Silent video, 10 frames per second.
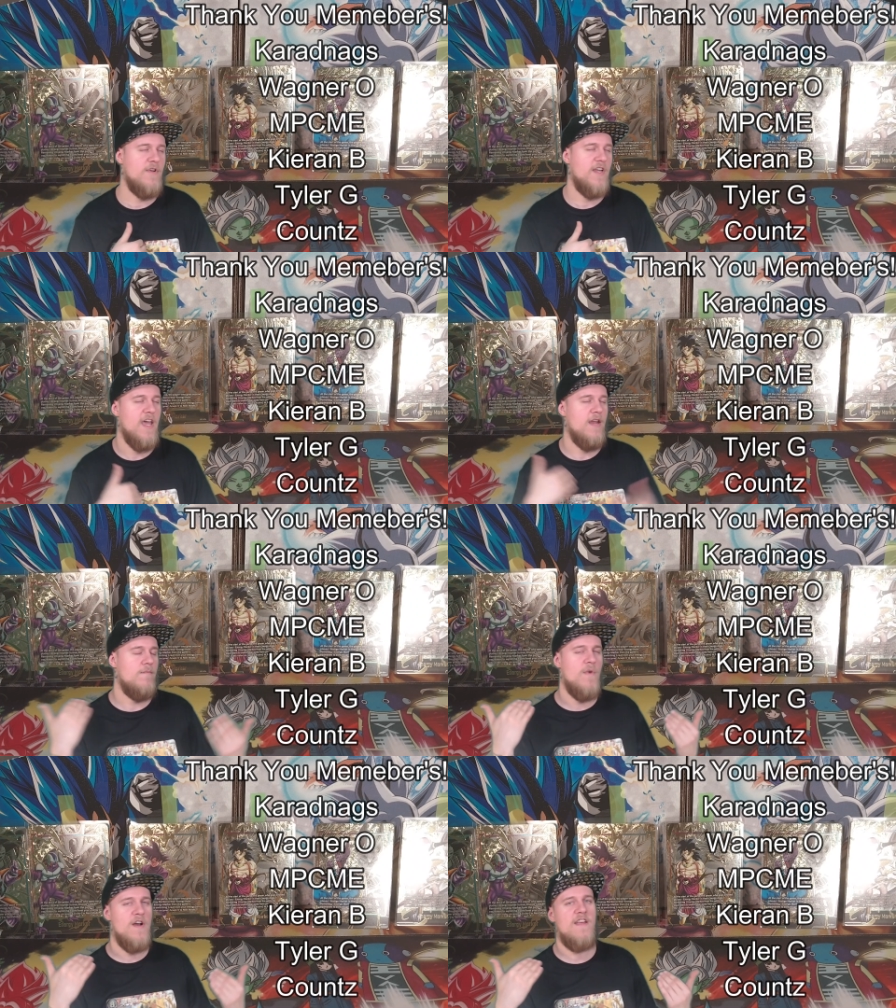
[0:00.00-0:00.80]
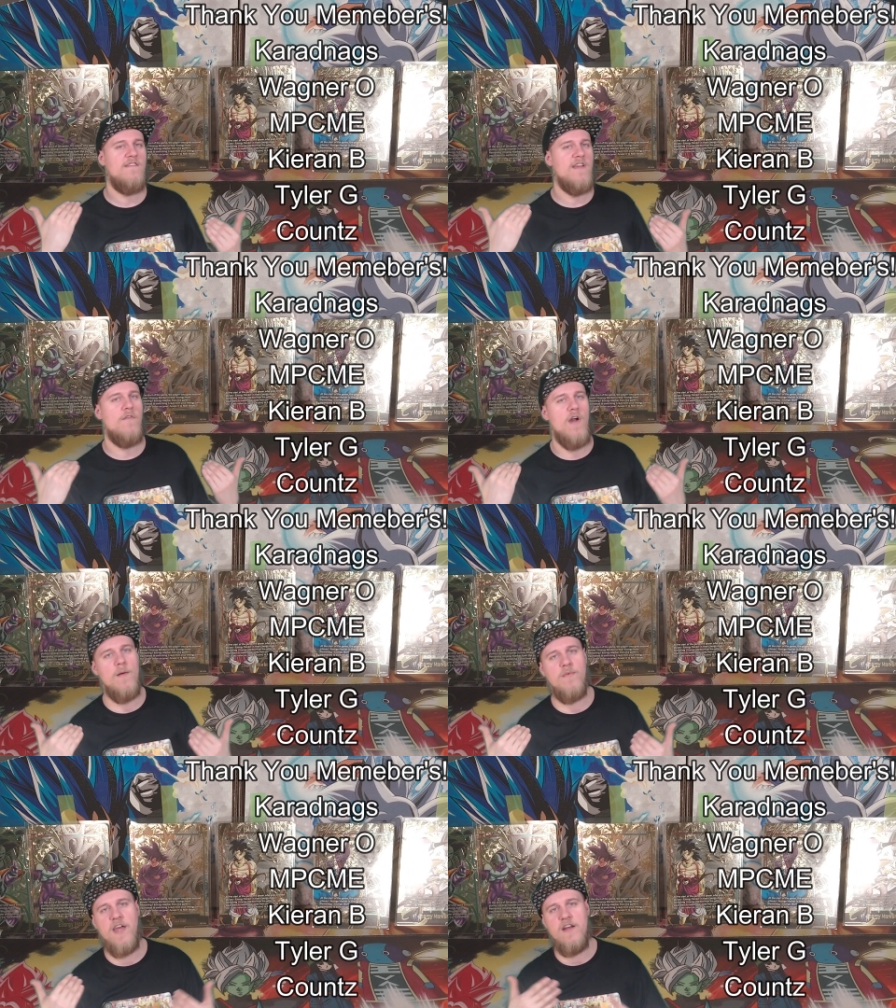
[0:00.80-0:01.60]
But again, money is never
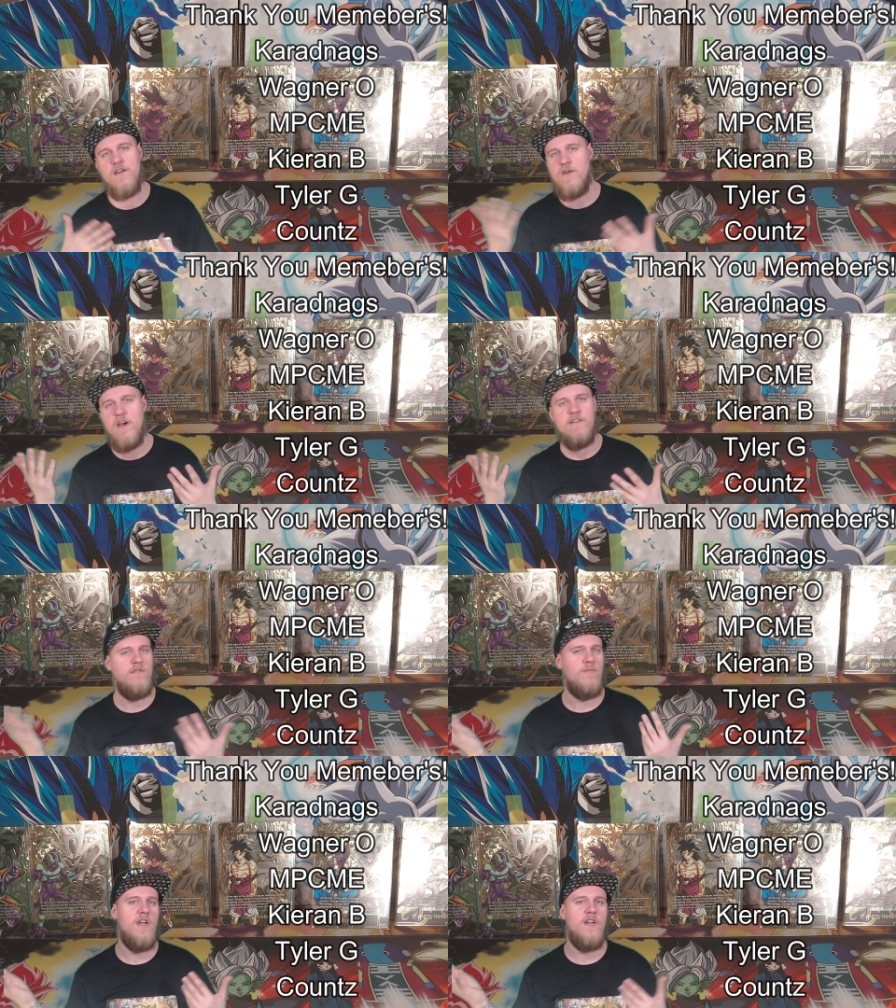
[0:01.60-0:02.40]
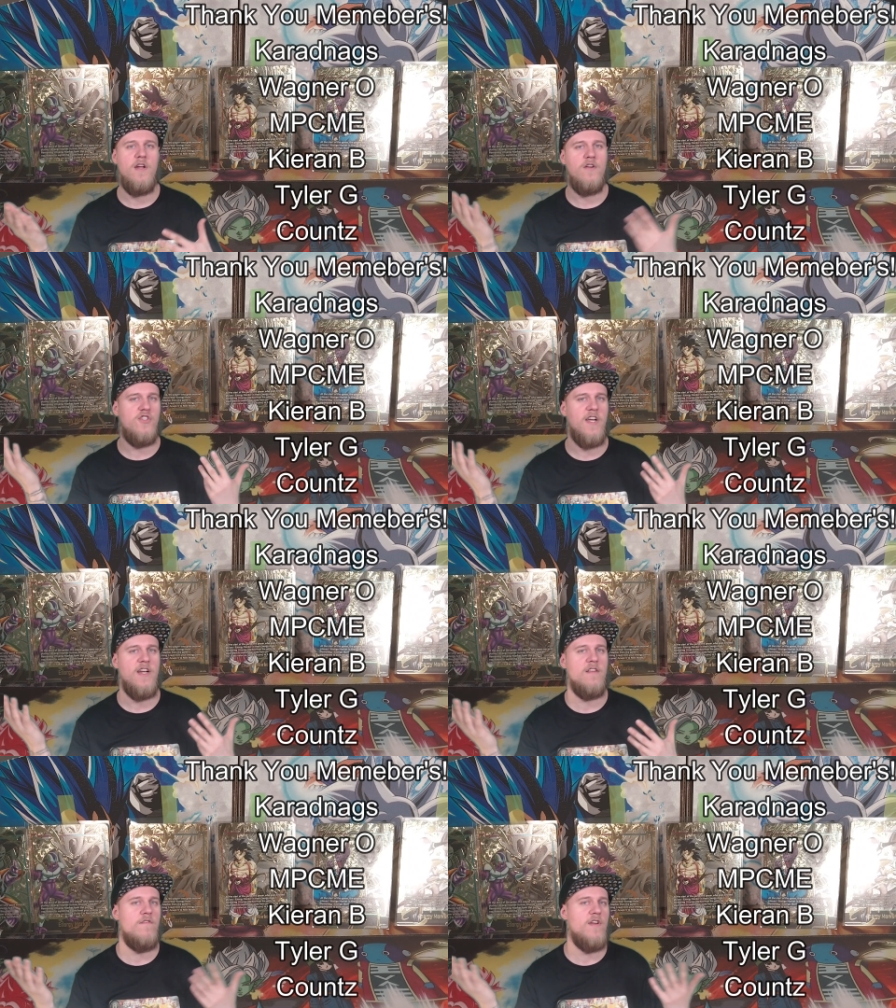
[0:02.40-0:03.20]
obligated. You guys just being here, checking
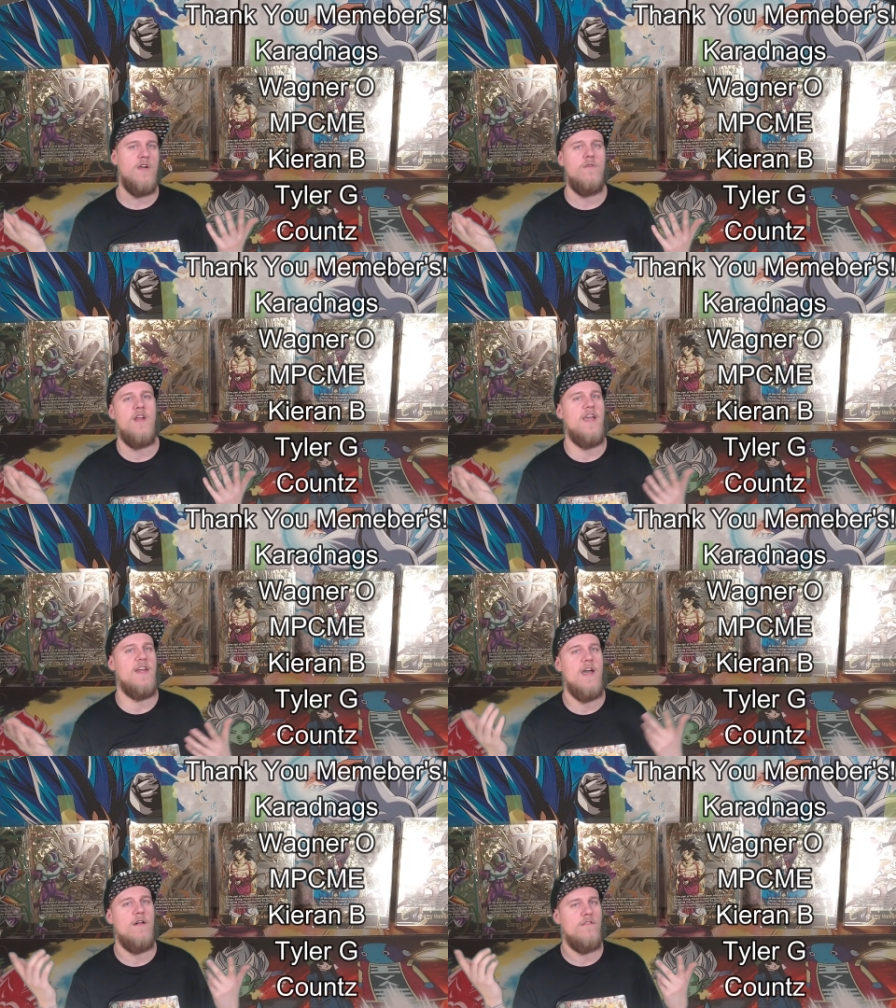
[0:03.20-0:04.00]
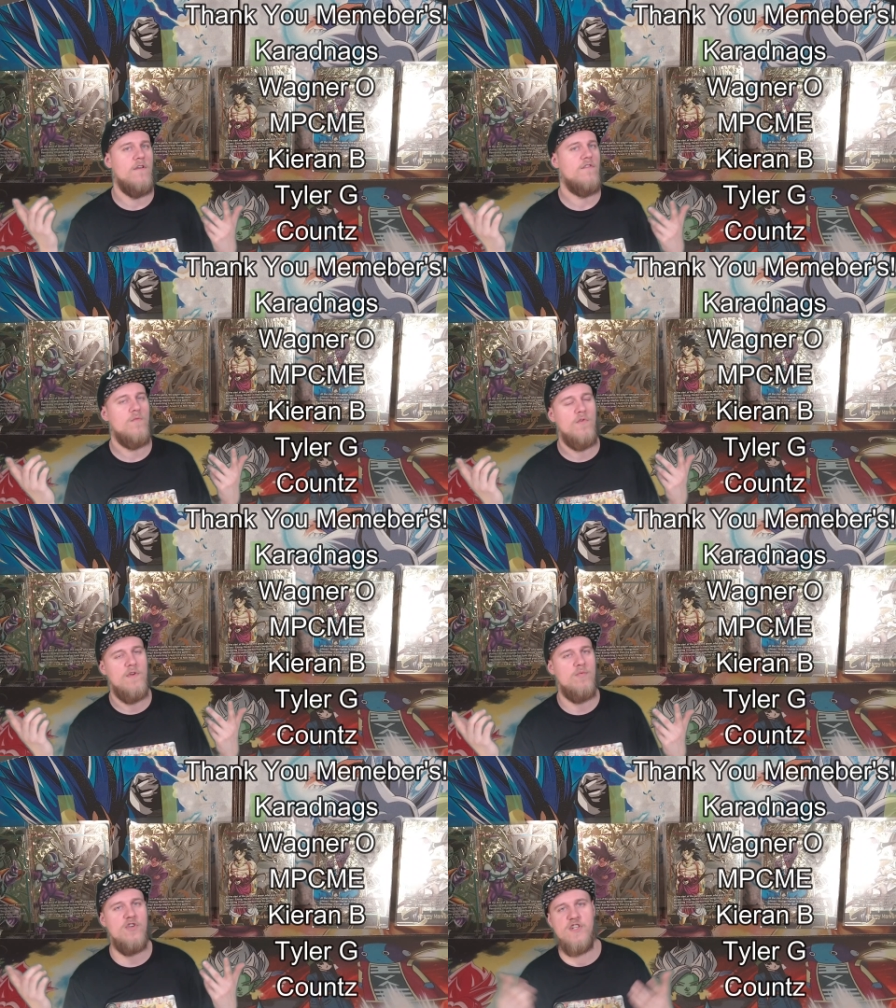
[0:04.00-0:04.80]
out the video, and hanging out, it's also
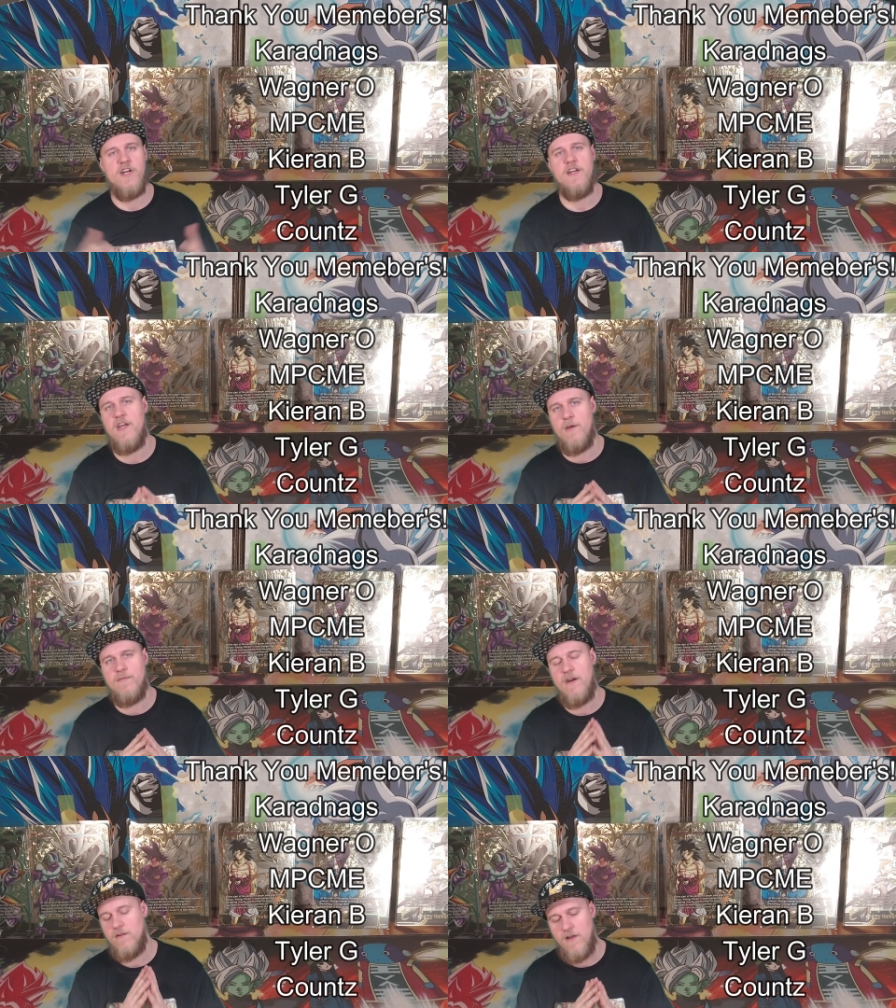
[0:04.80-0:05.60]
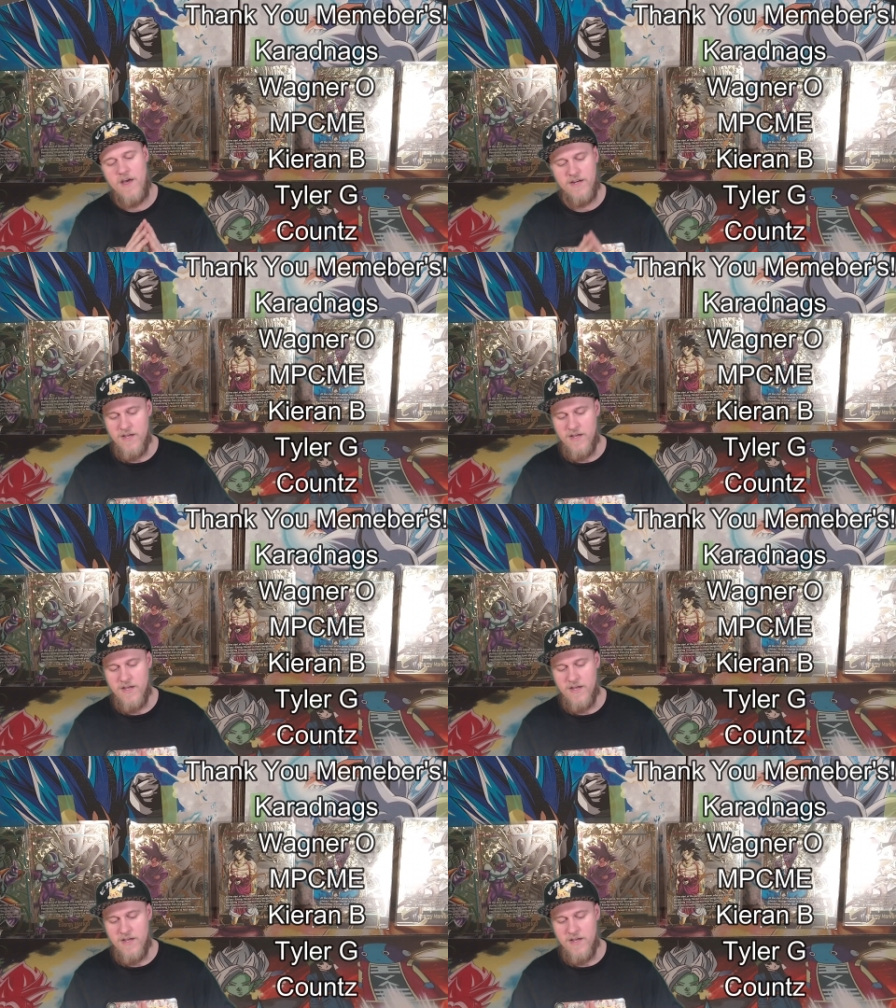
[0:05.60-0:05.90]
really appreciated and helps out a lot.